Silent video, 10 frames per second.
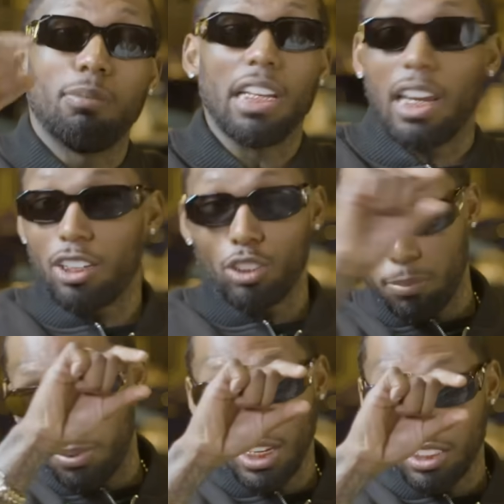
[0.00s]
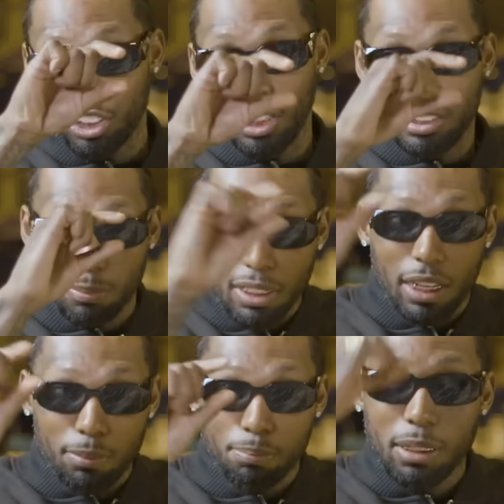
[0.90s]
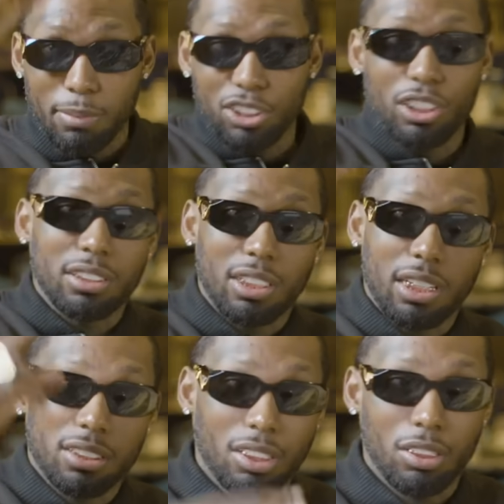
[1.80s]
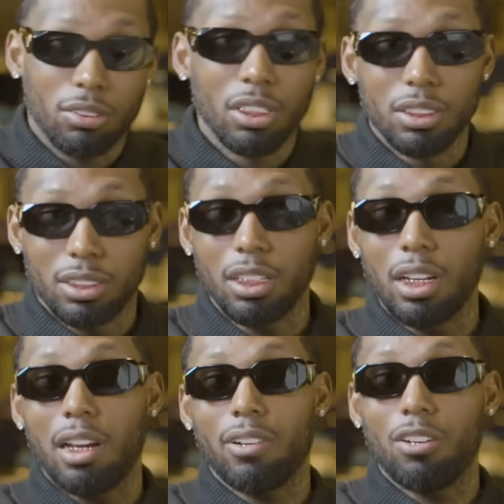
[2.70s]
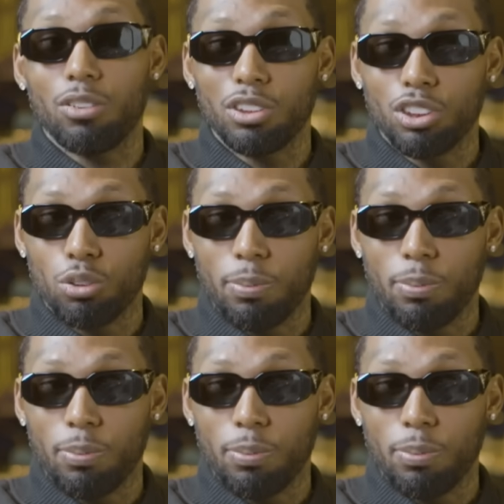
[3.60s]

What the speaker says: me. Like, you could forget the shades and be like, big man, shout out to Castillo. Like single out now on all digital